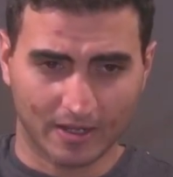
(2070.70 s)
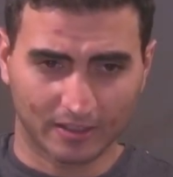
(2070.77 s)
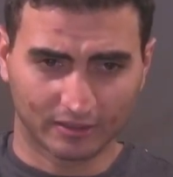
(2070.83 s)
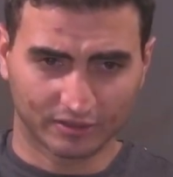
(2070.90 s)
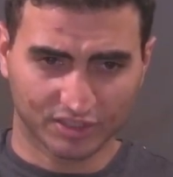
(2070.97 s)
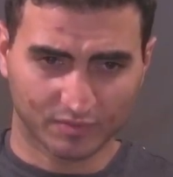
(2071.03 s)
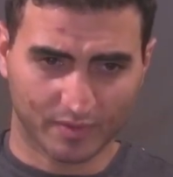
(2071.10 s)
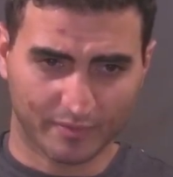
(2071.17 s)

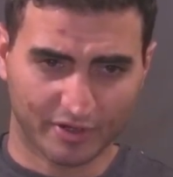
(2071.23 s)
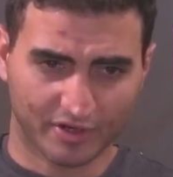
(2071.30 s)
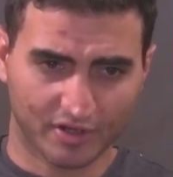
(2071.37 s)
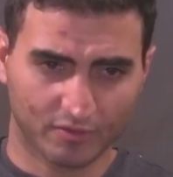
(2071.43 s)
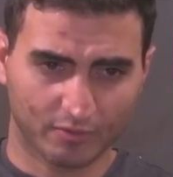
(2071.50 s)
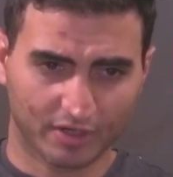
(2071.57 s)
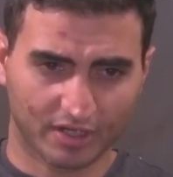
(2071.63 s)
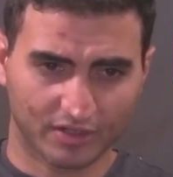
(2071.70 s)
enlistment period,
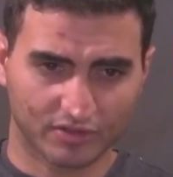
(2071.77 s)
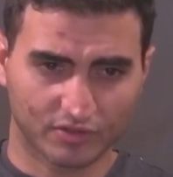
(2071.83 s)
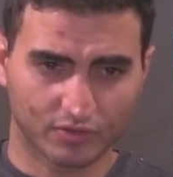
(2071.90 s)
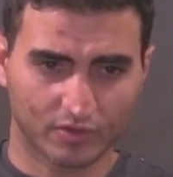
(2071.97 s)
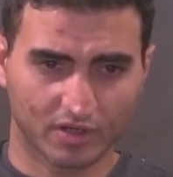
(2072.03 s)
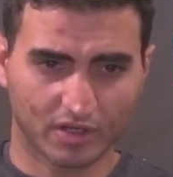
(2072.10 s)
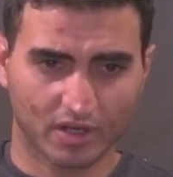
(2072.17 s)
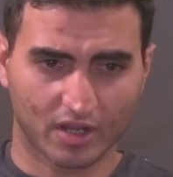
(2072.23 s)
we're going to do
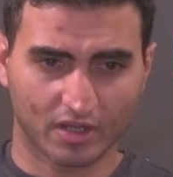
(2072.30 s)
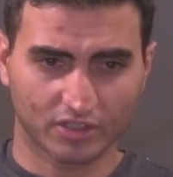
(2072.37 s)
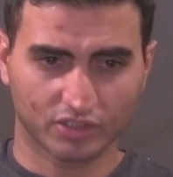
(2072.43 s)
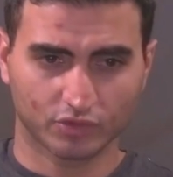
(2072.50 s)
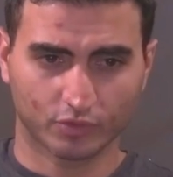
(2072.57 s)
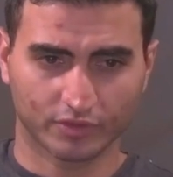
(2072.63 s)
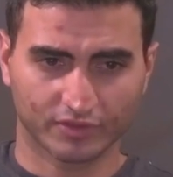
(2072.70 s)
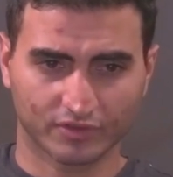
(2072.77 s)
a
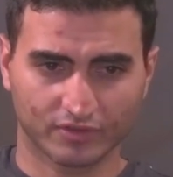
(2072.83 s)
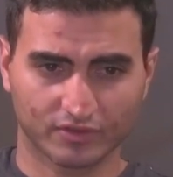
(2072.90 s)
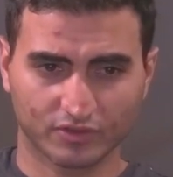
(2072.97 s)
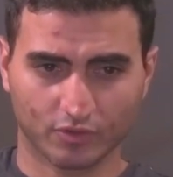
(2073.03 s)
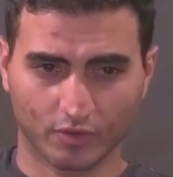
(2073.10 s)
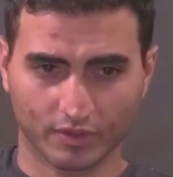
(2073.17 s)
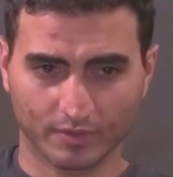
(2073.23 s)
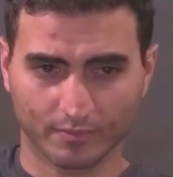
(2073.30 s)
short
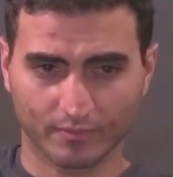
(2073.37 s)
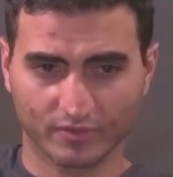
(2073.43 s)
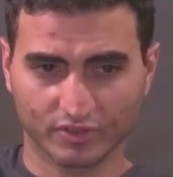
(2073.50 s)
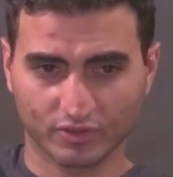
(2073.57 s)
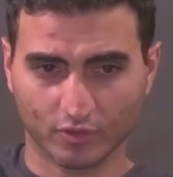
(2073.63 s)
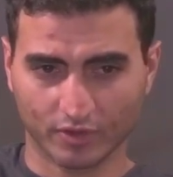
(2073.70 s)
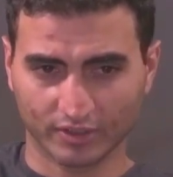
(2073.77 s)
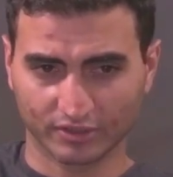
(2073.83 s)

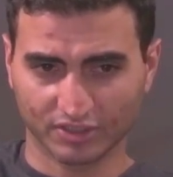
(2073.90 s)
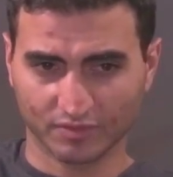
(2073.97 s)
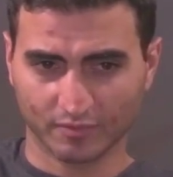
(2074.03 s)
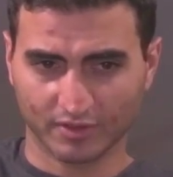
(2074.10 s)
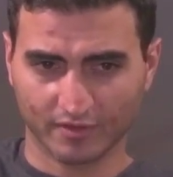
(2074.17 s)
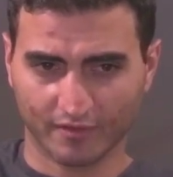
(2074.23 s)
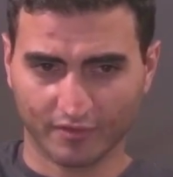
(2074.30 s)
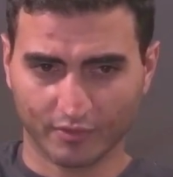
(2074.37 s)

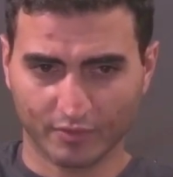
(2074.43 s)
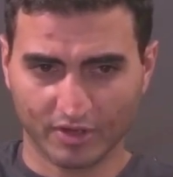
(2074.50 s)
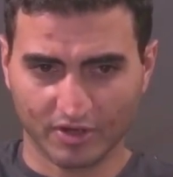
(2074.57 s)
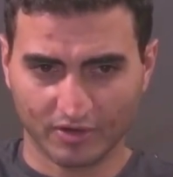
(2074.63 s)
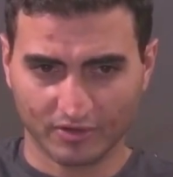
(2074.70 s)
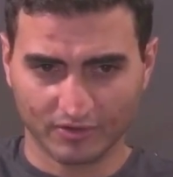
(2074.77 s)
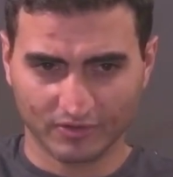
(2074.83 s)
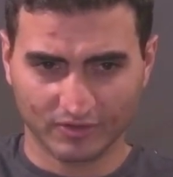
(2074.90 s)
enlistment of 3
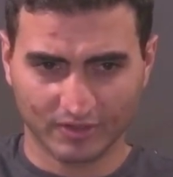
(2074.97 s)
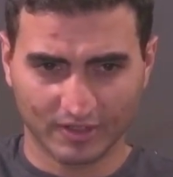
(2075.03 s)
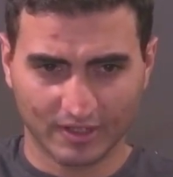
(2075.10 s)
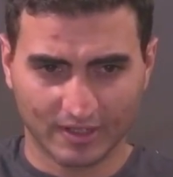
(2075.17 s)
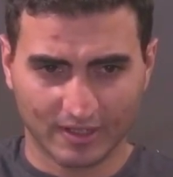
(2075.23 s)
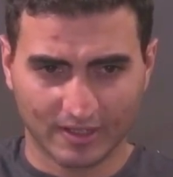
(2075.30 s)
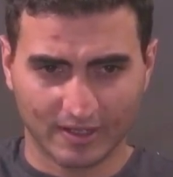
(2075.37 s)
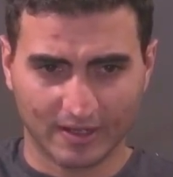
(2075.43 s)
years,
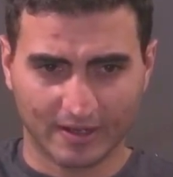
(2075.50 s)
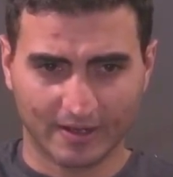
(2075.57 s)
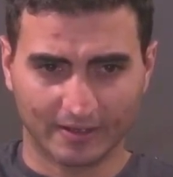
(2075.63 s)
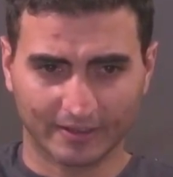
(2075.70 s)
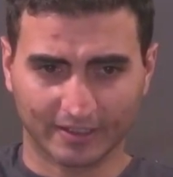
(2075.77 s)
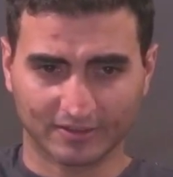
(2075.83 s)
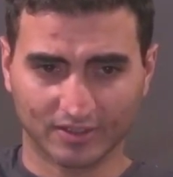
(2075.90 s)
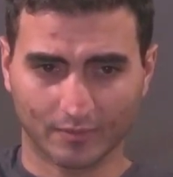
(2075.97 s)

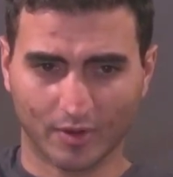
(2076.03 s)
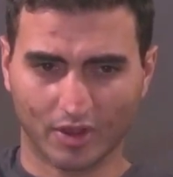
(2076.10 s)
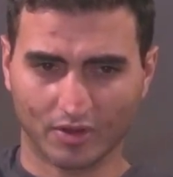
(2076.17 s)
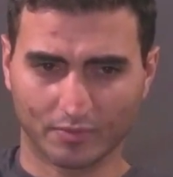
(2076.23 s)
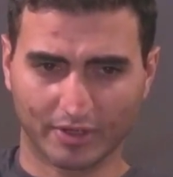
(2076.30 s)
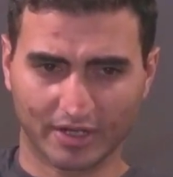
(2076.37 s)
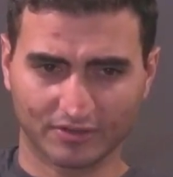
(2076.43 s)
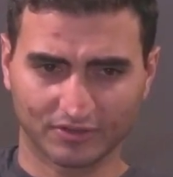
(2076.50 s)
like some other
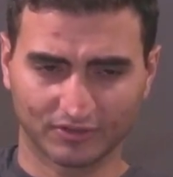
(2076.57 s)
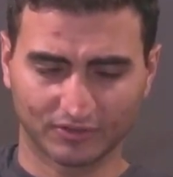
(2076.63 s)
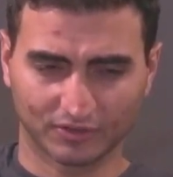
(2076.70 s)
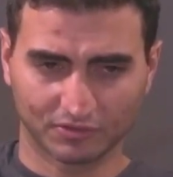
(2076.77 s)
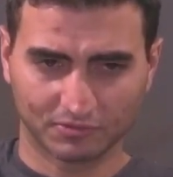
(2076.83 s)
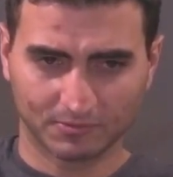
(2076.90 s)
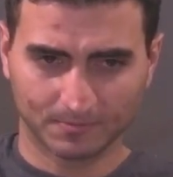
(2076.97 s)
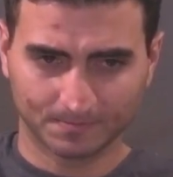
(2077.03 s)
branches do.
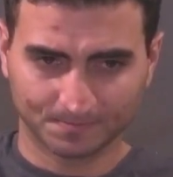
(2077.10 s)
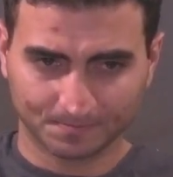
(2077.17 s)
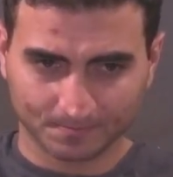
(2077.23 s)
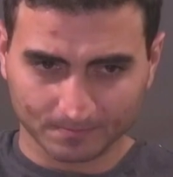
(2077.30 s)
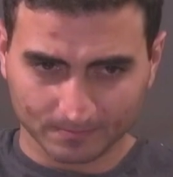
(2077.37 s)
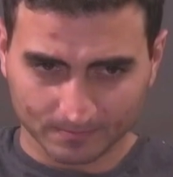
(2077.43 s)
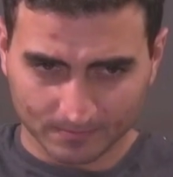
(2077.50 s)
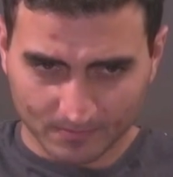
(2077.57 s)

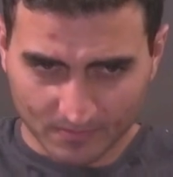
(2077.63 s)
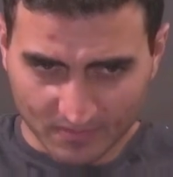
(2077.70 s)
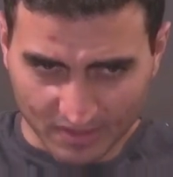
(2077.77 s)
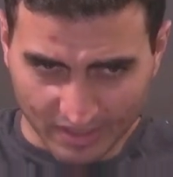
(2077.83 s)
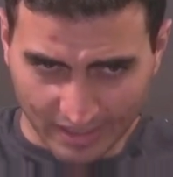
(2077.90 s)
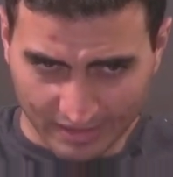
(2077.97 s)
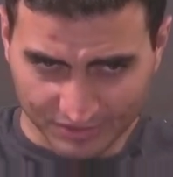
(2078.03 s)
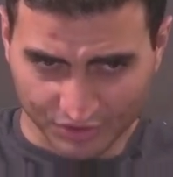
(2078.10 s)

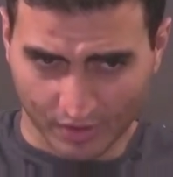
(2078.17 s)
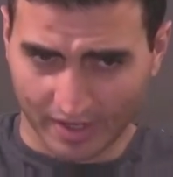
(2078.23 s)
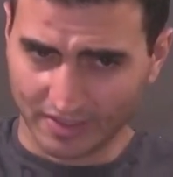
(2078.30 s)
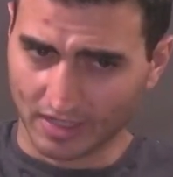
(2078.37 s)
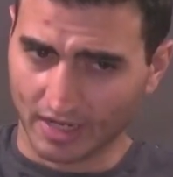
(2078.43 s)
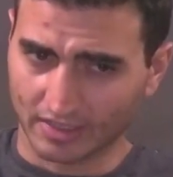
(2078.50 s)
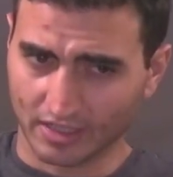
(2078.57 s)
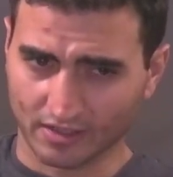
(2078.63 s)
And so
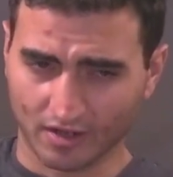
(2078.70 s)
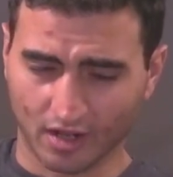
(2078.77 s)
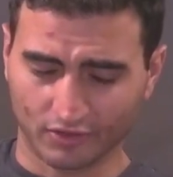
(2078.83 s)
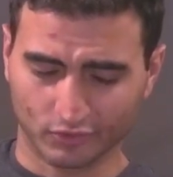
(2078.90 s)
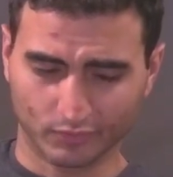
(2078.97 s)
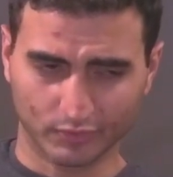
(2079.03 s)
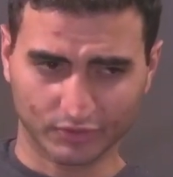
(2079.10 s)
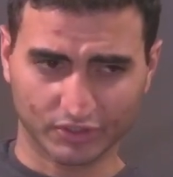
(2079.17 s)
I got an
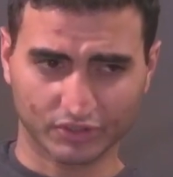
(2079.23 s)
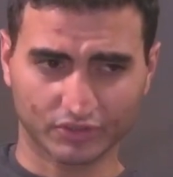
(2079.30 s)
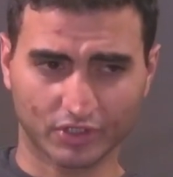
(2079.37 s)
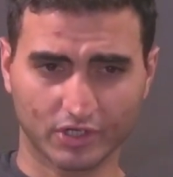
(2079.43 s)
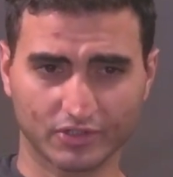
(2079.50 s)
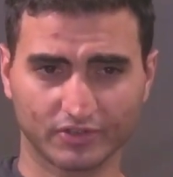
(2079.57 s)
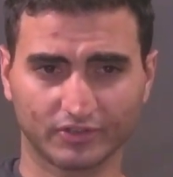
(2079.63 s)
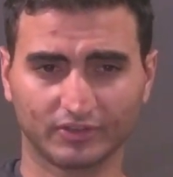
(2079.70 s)
honorable
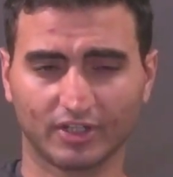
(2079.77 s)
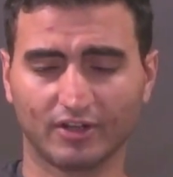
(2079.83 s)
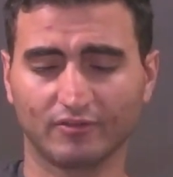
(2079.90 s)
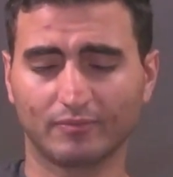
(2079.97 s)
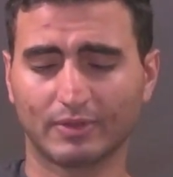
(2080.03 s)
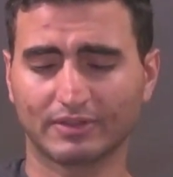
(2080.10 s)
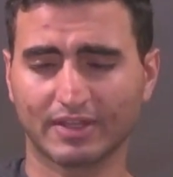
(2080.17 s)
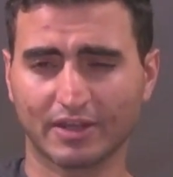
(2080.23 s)
discharge and stuff,
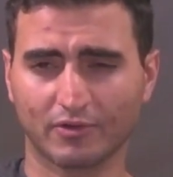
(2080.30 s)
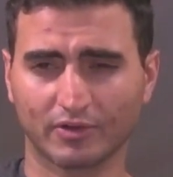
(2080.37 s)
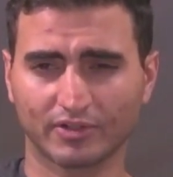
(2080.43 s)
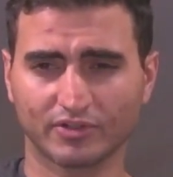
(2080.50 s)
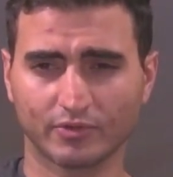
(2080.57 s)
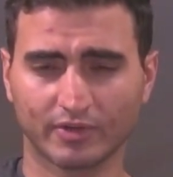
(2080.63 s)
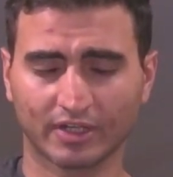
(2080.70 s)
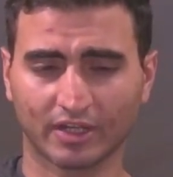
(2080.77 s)
but they were
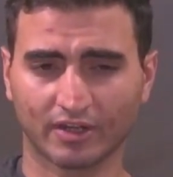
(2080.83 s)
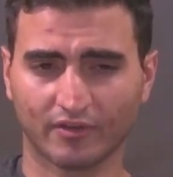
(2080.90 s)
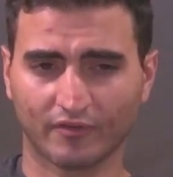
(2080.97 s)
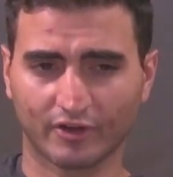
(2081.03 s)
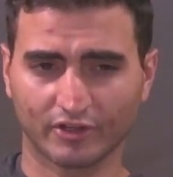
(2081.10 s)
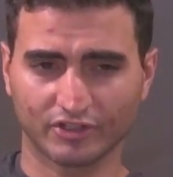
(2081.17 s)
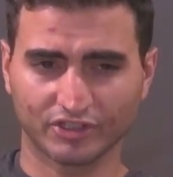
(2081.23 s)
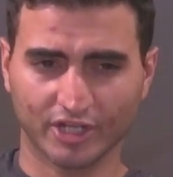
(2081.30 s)
doing it in a
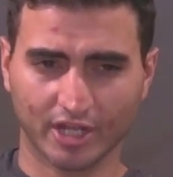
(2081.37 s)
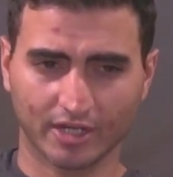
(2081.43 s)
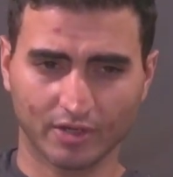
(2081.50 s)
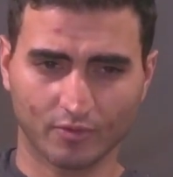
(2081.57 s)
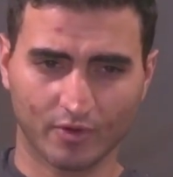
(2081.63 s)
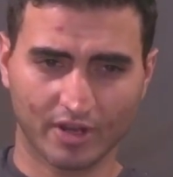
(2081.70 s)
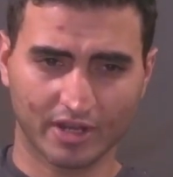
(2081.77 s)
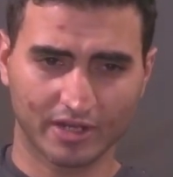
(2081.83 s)
very shady
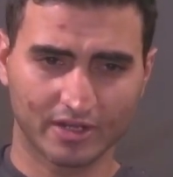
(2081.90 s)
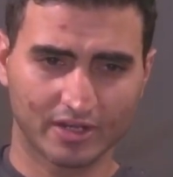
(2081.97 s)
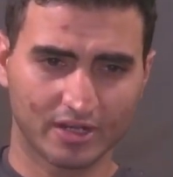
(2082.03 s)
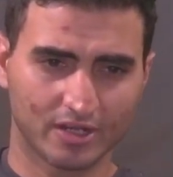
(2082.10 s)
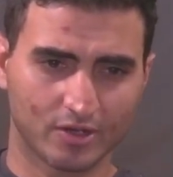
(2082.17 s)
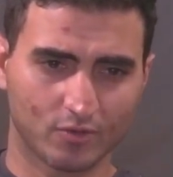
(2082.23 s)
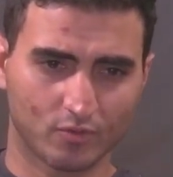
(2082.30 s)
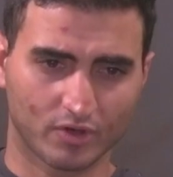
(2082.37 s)
way
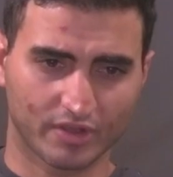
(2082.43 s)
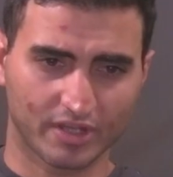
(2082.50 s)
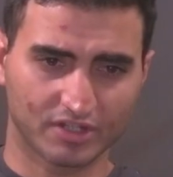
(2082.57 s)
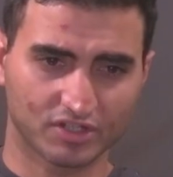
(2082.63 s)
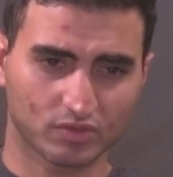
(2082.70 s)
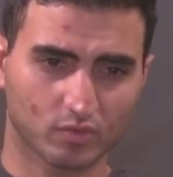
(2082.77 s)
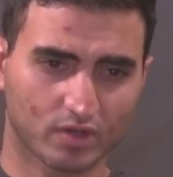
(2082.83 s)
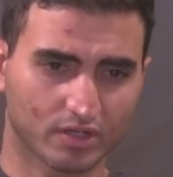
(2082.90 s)
where they
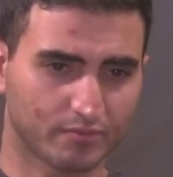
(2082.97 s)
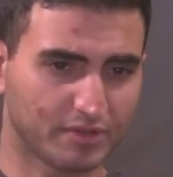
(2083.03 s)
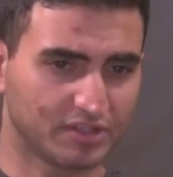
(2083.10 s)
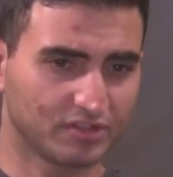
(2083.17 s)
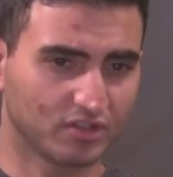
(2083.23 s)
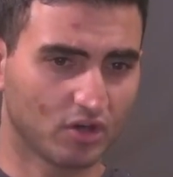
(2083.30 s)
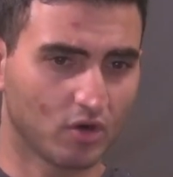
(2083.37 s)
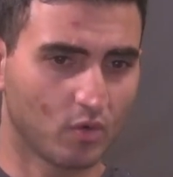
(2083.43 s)
just wanted me to
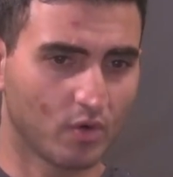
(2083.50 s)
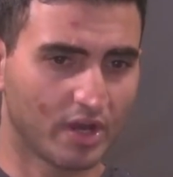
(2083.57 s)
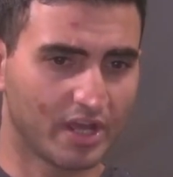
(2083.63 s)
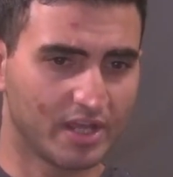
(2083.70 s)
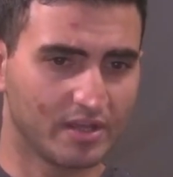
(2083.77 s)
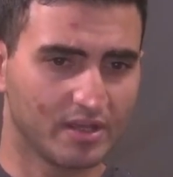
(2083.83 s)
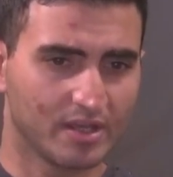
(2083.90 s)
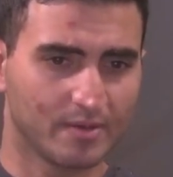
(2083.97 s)
go
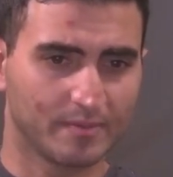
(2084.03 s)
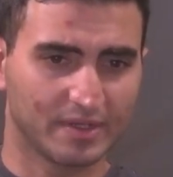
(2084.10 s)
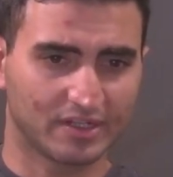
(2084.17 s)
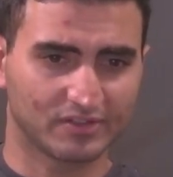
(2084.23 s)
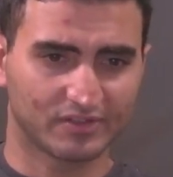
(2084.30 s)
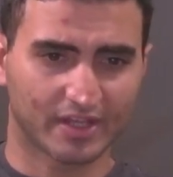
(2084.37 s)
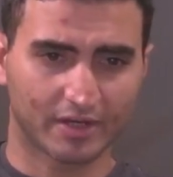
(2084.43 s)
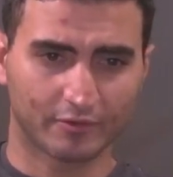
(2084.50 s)
away
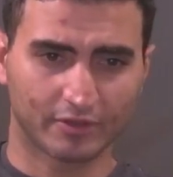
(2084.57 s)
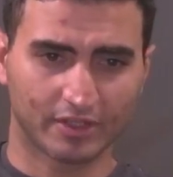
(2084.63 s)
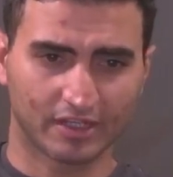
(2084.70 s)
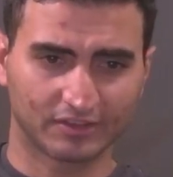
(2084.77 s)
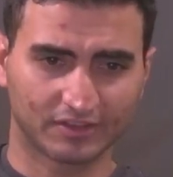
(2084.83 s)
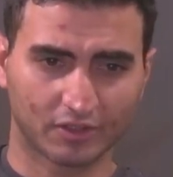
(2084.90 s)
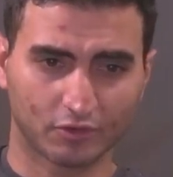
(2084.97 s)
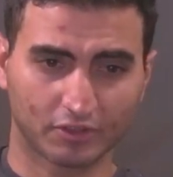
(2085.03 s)
because they
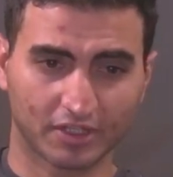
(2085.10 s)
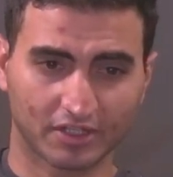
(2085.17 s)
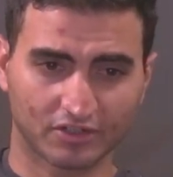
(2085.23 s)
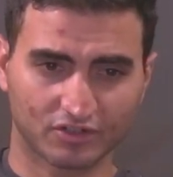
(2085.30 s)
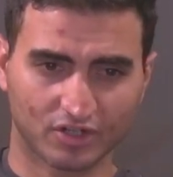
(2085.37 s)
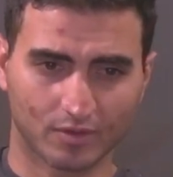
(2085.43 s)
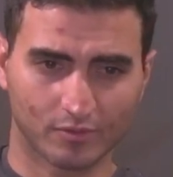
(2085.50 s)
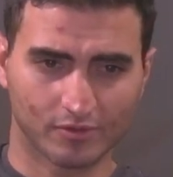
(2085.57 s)
realized they would get in
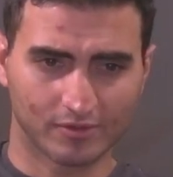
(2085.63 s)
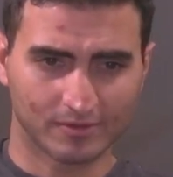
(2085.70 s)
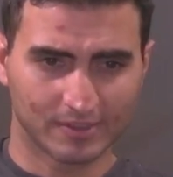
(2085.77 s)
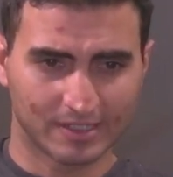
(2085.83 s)
trouble